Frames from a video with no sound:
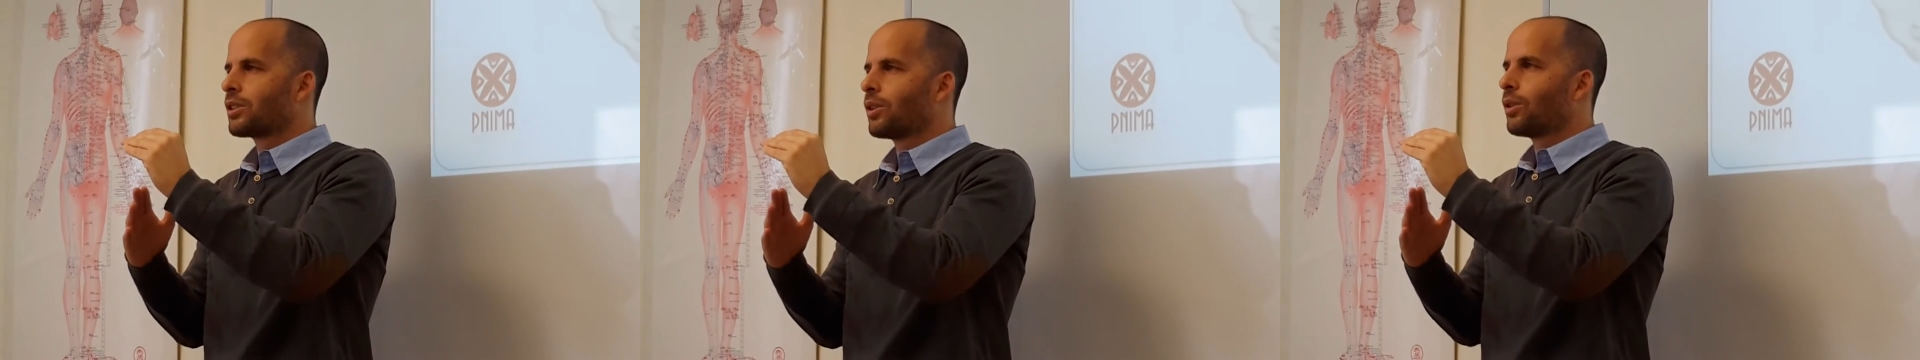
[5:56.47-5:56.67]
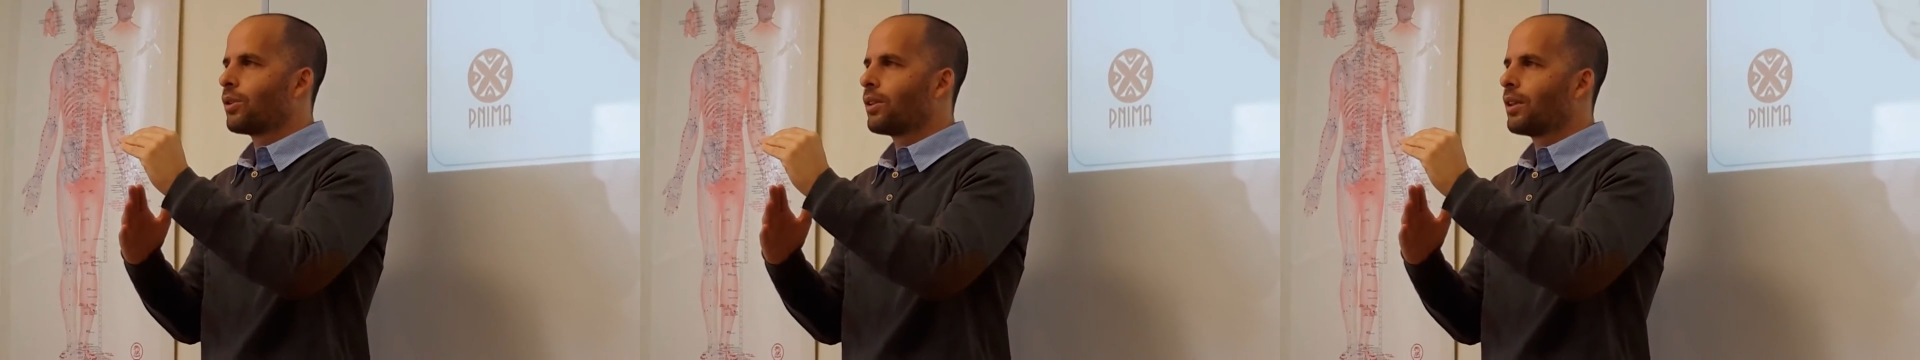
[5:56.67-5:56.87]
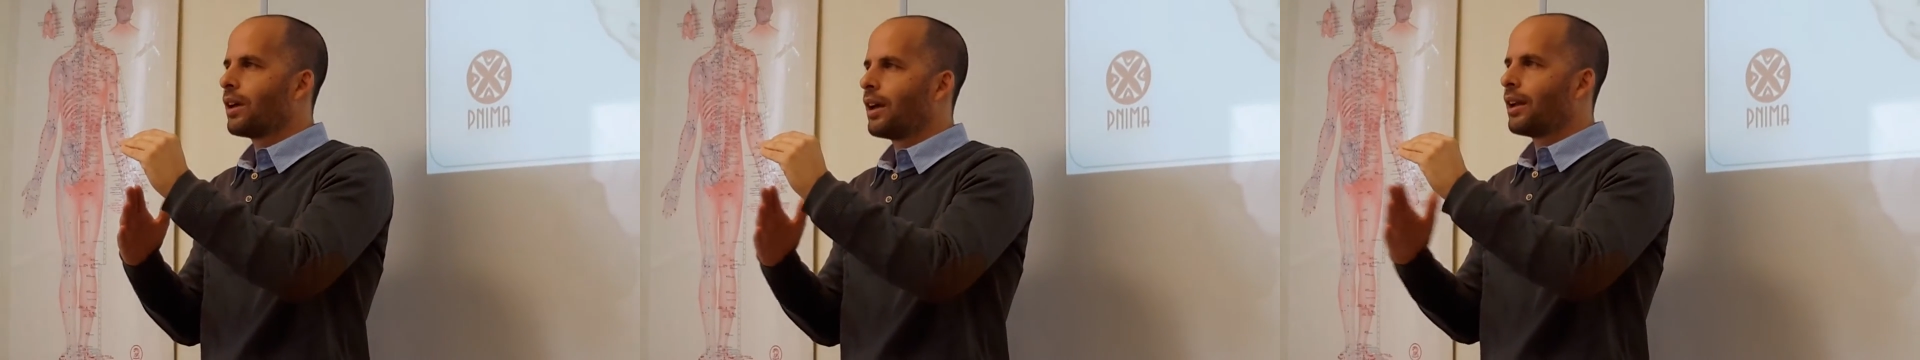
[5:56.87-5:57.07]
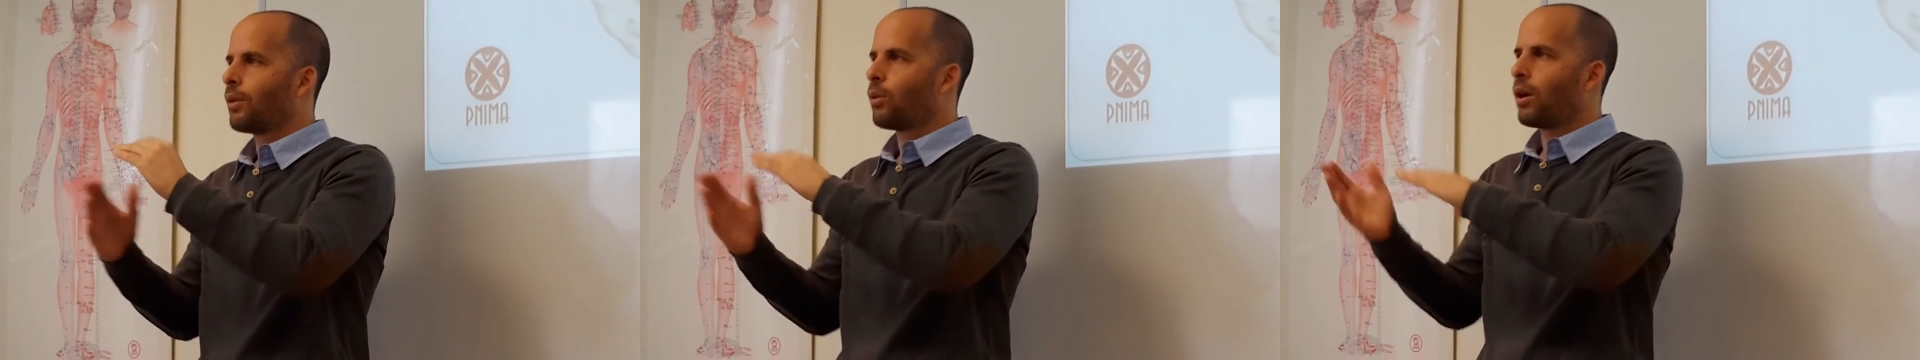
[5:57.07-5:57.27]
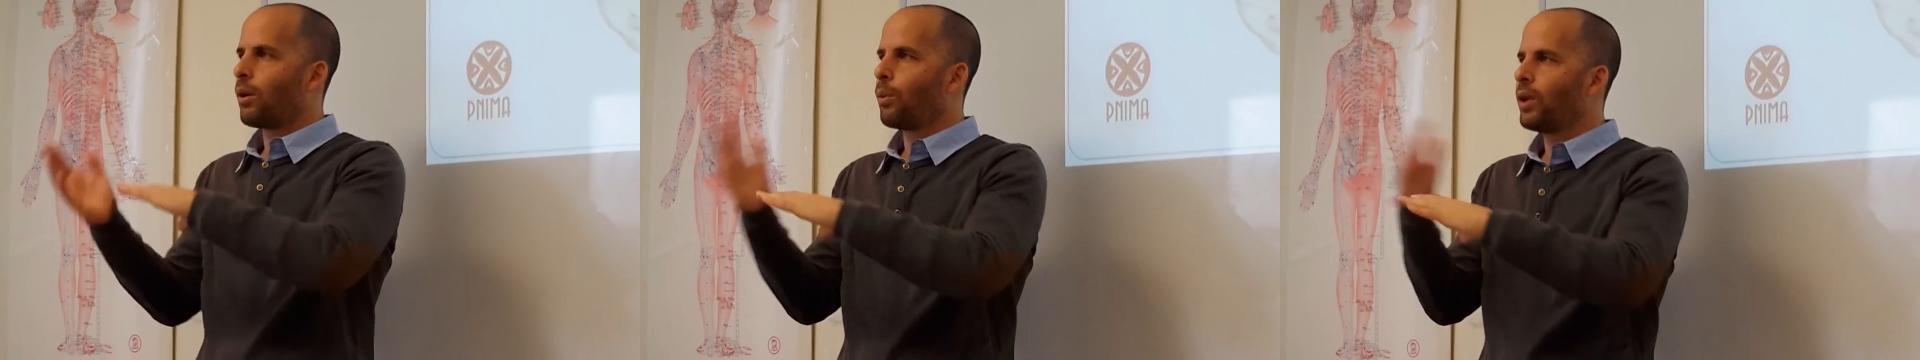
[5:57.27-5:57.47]
So
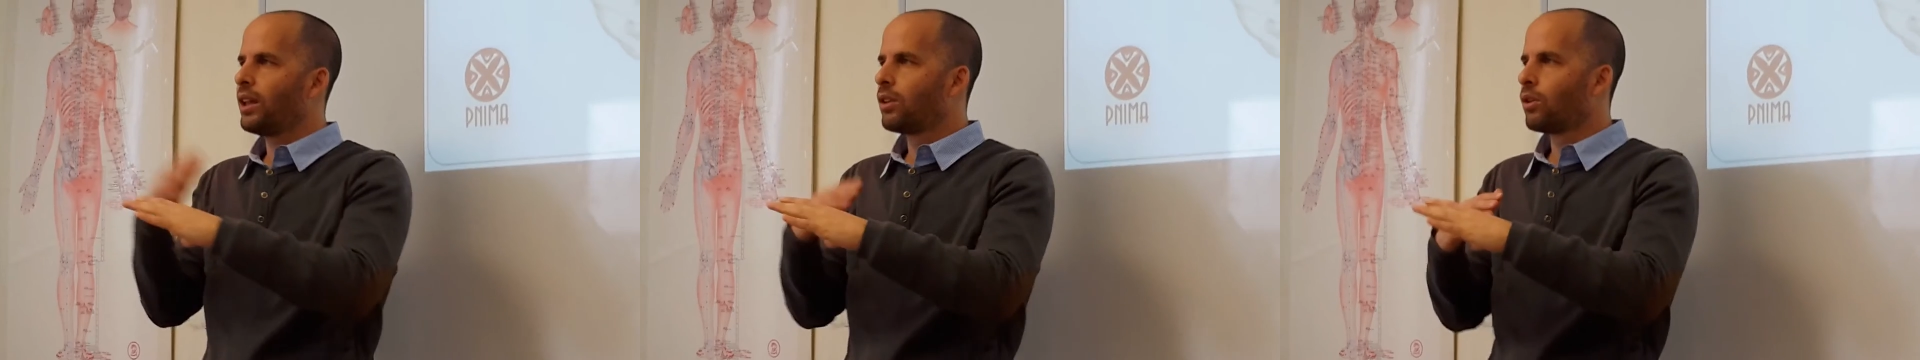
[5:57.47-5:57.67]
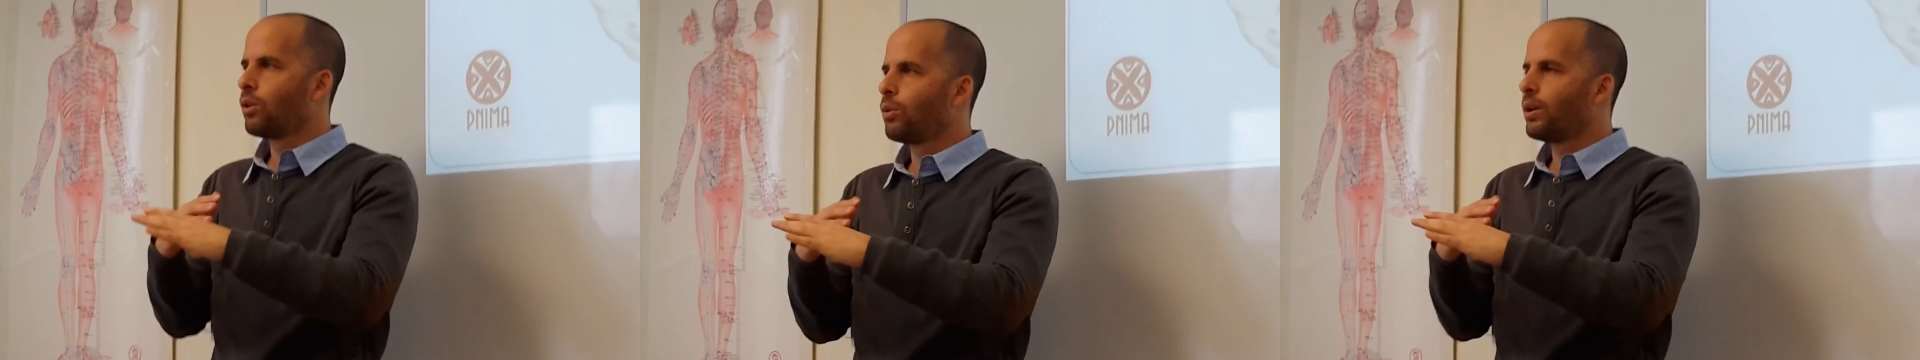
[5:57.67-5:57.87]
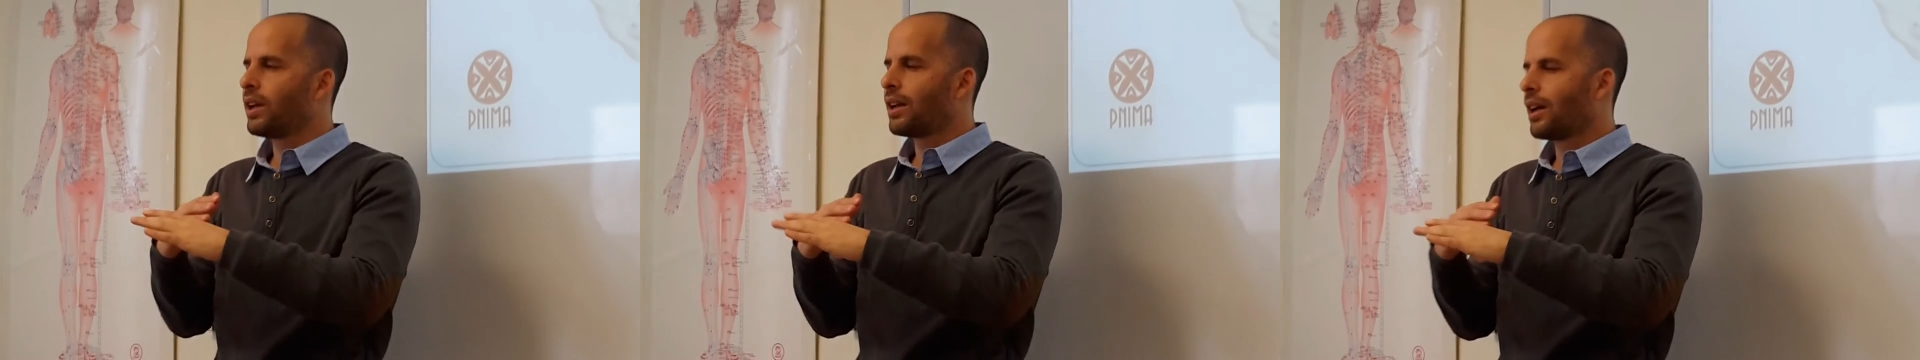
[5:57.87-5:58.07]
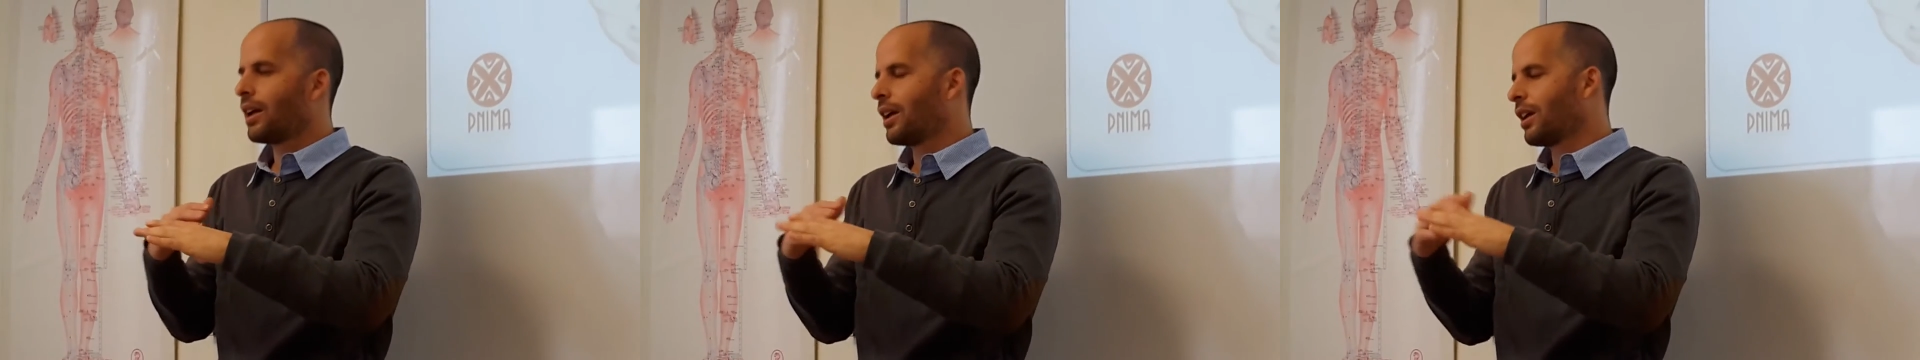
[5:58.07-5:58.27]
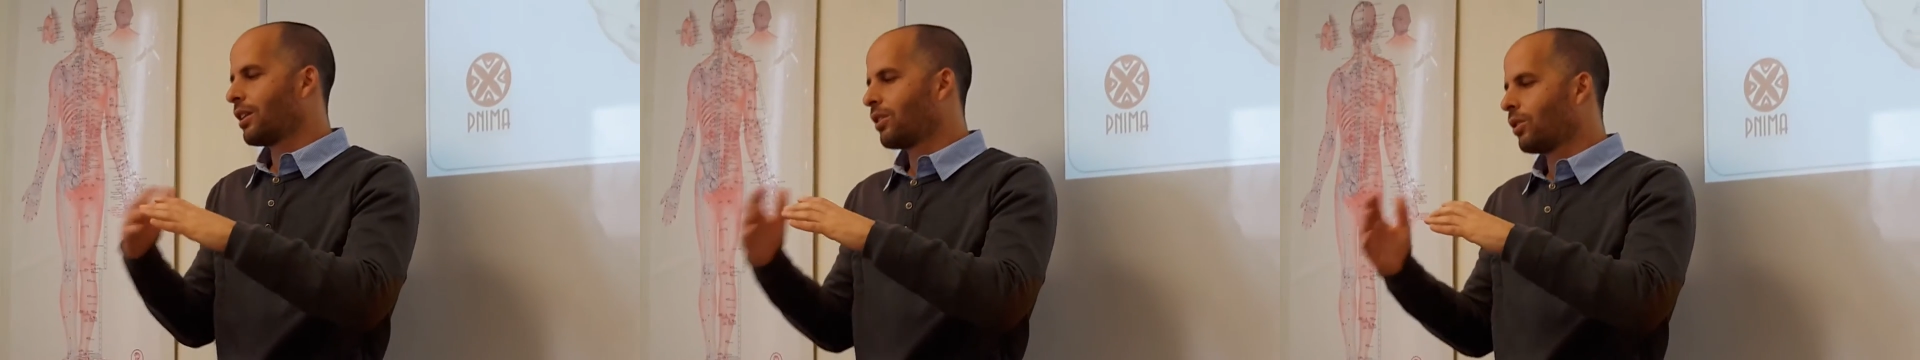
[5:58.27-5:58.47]
what we do, we
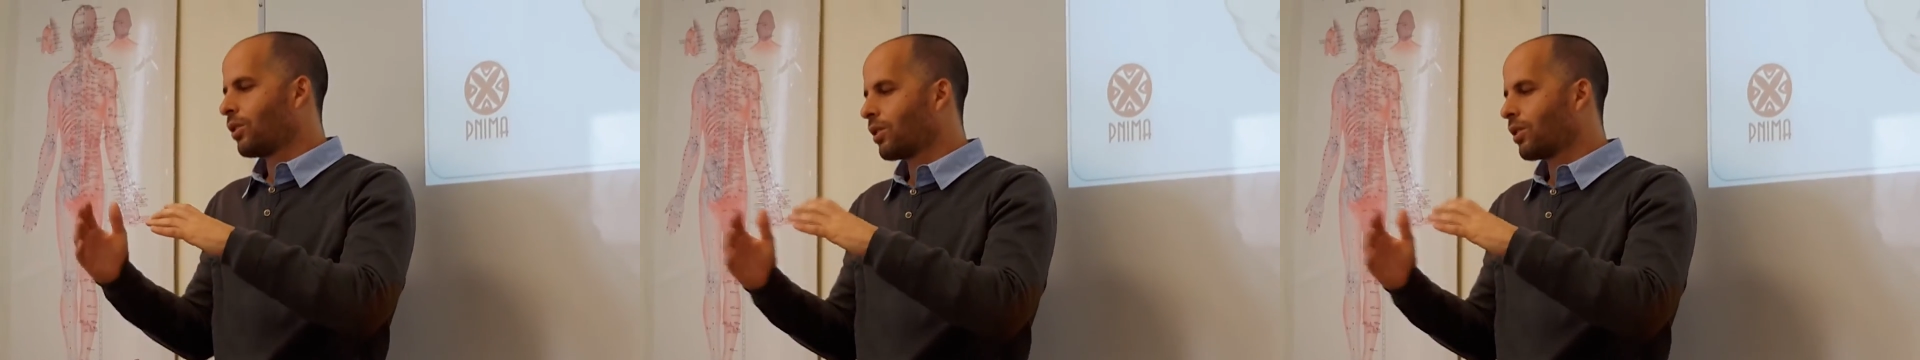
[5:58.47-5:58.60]
uh,